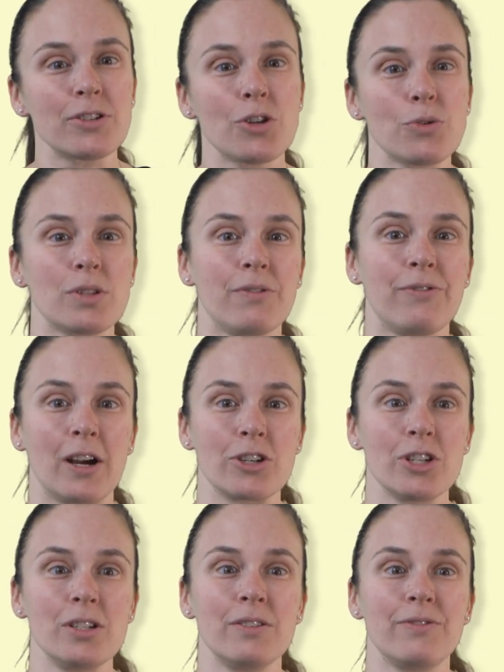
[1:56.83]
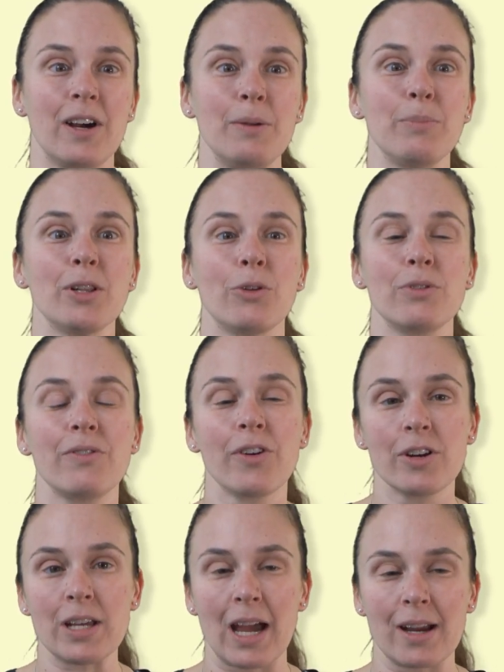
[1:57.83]
shows the function defined below the
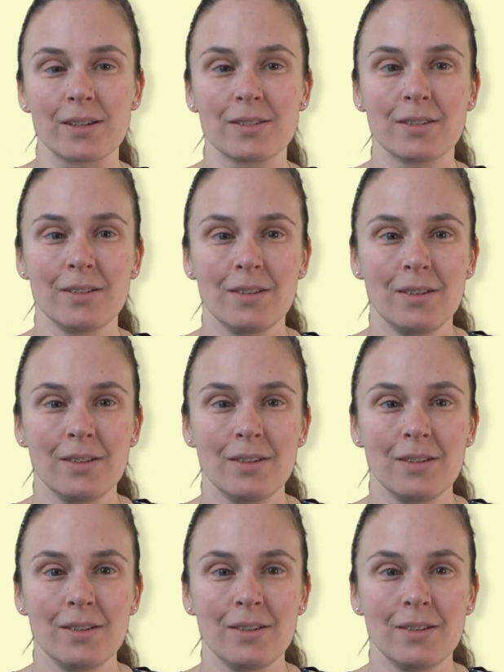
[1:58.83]
vertex.